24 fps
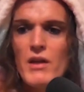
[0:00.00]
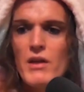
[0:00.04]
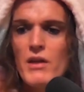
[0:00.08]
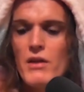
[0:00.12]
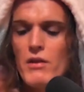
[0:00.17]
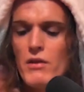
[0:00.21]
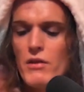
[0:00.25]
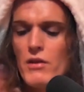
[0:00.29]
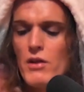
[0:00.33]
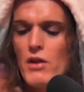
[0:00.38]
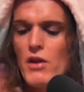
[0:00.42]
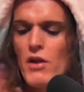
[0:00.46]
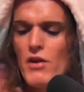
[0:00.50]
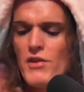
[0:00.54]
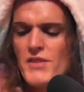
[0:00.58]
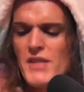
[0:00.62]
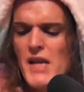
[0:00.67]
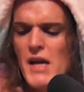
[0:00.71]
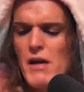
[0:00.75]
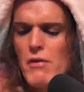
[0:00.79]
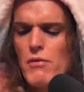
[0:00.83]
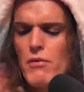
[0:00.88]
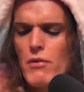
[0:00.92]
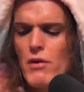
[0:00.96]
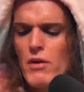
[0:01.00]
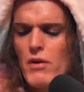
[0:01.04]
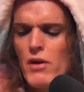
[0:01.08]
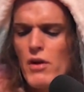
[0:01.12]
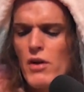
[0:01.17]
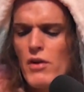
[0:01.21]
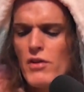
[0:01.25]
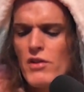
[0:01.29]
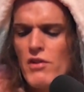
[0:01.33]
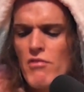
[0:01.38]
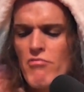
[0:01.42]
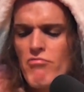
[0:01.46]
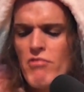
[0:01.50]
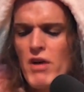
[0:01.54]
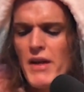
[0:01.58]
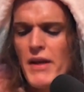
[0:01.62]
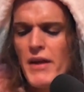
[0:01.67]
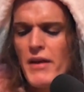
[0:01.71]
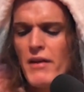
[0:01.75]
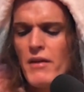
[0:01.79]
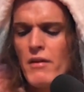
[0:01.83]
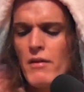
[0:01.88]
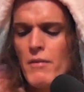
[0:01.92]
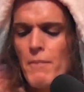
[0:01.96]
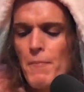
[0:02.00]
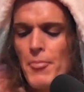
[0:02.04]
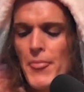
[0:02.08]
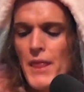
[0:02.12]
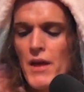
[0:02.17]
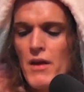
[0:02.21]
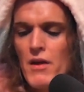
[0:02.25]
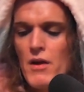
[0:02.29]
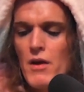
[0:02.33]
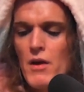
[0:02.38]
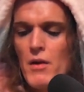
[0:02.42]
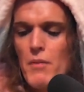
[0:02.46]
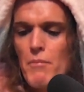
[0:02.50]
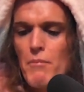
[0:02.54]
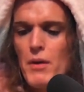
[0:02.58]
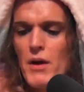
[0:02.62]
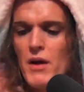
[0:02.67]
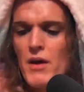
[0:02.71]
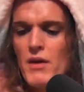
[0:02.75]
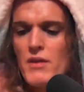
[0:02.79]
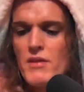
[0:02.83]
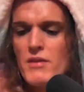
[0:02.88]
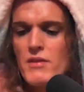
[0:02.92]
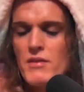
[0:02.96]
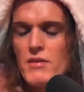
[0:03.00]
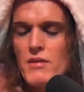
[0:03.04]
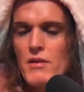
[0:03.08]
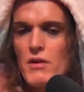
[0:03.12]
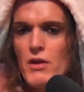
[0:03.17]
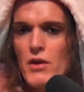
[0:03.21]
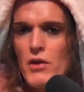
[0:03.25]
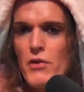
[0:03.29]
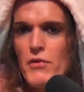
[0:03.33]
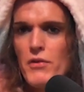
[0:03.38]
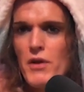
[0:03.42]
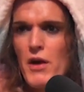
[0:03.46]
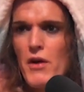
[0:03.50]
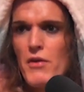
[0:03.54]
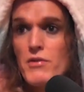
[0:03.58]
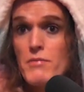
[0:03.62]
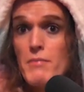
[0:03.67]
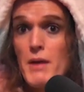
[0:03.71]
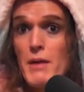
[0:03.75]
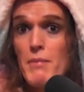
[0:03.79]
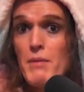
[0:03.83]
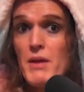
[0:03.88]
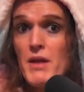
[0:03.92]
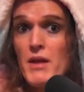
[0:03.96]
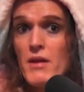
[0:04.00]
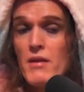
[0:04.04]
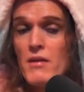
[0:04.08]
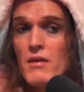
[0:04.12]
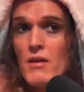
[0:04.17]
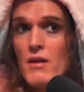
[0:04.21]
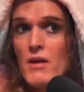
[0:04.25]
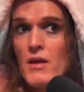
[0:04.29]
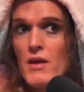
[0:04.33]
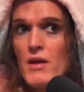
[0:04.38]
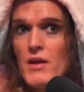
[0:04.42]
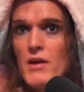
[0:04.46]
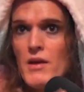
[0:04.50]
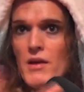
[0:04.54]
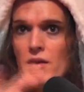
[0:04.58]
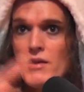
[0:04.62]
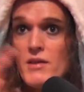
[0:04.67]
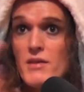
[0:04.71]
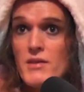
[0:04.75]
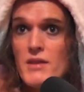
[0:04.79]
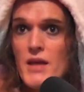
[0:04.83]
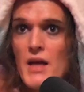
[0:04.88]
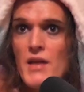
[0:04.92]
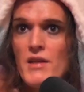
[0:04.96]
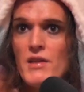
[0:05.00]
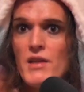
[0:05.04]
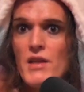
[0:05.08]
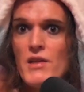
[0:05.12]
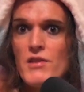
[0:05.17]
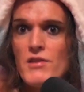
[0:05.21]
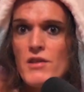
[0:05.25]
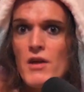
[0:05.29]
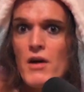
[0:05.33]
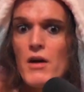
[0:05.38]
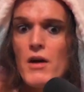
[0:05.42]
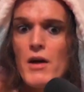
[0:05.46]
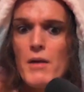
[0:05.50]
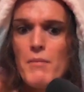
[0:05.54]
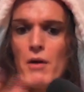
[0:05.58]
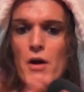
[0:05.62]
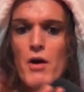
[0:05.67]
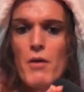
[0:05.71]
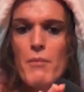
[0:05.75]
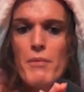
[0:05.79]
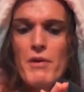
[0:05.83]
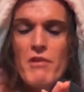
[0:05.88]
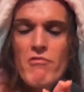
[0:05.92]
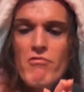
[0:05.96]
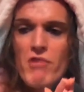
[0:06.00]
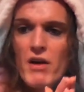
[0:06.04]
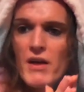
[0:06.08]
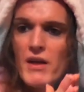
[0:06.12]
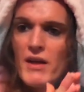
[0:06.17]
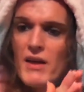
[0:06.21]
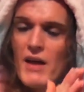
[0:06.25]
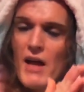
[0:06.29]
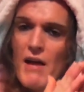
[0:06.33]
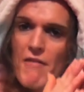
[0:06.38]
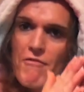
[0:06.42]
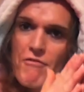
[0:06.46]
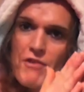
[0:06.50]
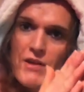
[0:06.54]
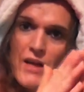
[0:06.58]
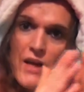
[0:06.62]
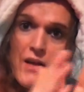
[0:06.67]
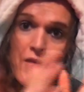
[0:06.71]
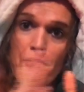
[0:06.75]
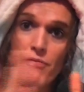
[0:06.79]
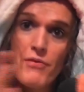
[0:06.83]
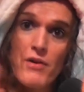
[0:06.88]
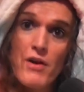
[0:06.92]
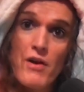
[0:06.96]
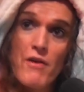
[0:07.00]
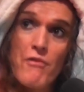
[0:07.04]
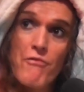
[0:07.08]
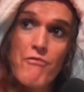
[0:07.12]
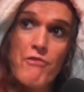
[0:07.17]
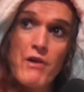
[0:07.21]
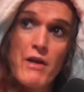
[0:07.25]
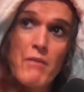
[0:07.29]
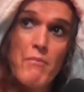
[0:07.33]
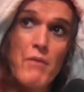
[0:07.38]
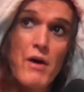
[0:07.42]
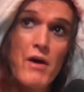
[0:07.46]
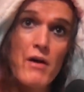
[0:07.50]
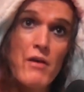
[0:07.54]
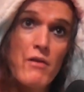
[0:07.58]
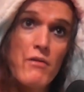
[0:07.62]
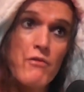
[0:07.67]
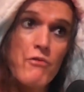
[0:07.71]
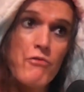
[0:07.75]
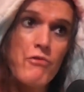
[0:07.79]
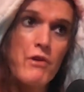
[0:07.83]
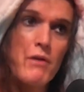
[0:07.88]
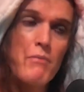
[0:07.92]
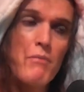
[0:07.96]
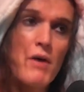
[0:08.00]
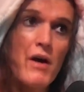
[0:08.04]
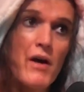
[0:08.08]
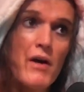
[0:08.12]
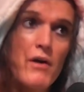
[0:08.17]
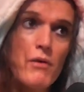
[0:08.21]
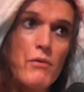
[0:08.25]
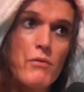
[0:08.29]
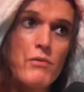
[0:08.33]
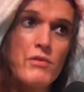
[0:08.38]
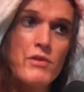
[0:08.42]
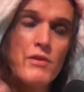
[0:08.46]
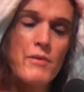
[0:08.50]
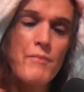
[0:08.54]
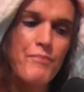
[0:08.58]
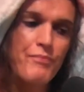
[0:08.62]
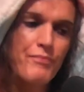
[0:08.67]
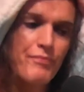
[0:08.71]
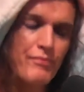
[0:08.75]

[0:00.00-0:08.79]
You lost out on a lot of running, but who knows? Maybe in 10 years' time, I'll be running every day for like 3 miles.